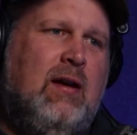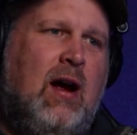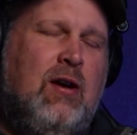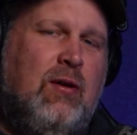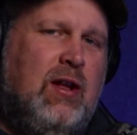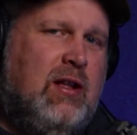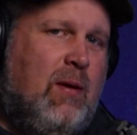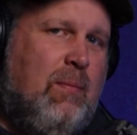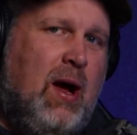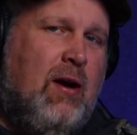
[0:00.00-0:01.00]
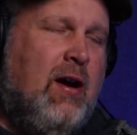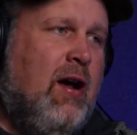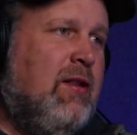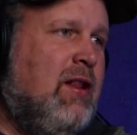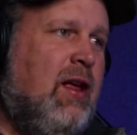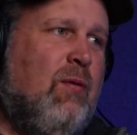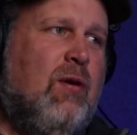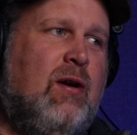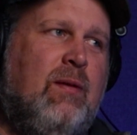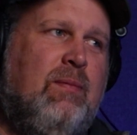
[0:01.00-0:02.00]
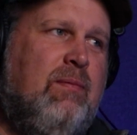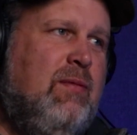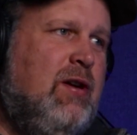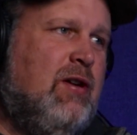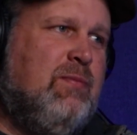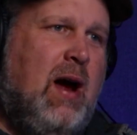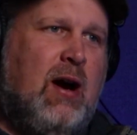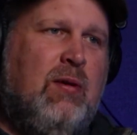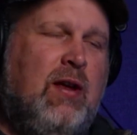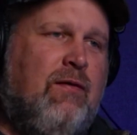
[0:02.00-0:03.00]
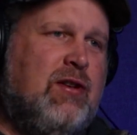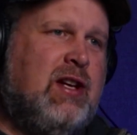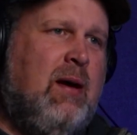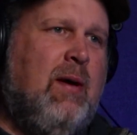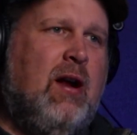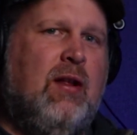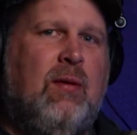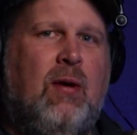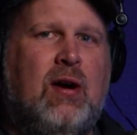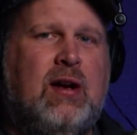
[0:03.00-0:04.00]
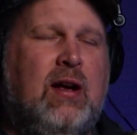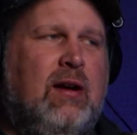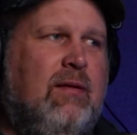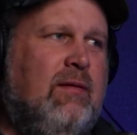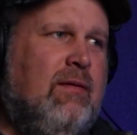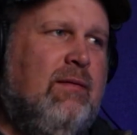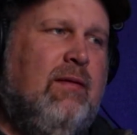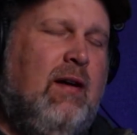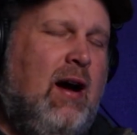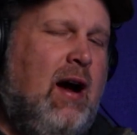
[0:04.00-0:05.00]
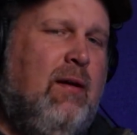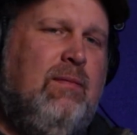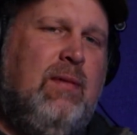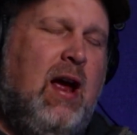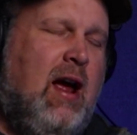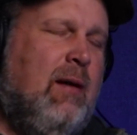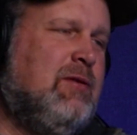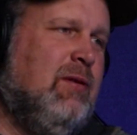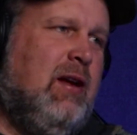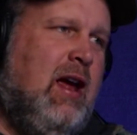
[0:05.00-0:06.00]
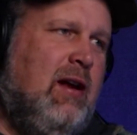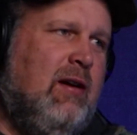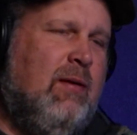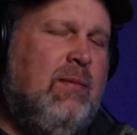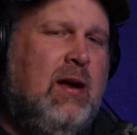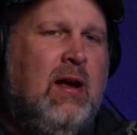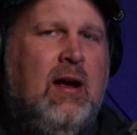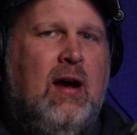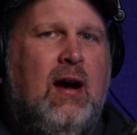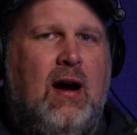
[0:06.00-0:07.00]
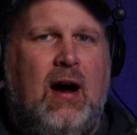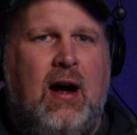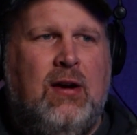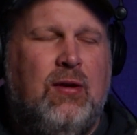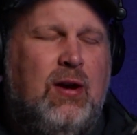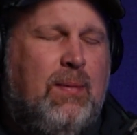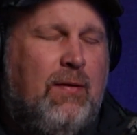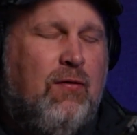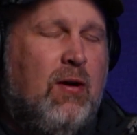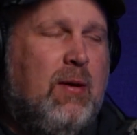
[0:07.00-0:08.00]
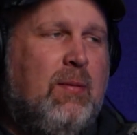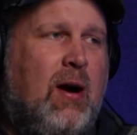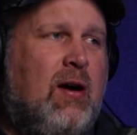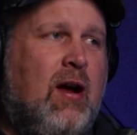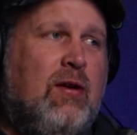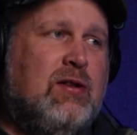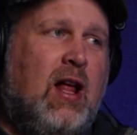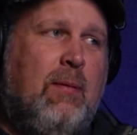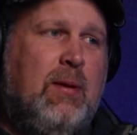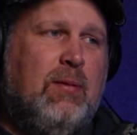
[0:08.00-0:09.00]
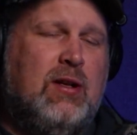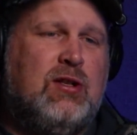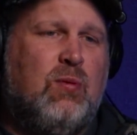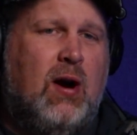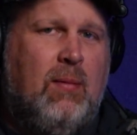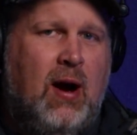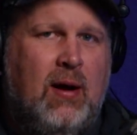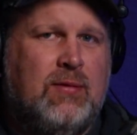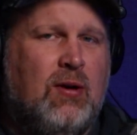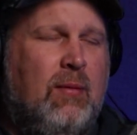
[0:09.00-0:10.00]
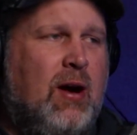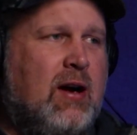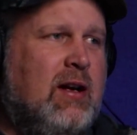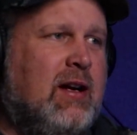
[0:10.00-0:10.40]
I know that they're better now than they were years back when they first came out on the market. I absolutely hated them. I know they're performing better now. There's a lot of people that swear by them, so I'm not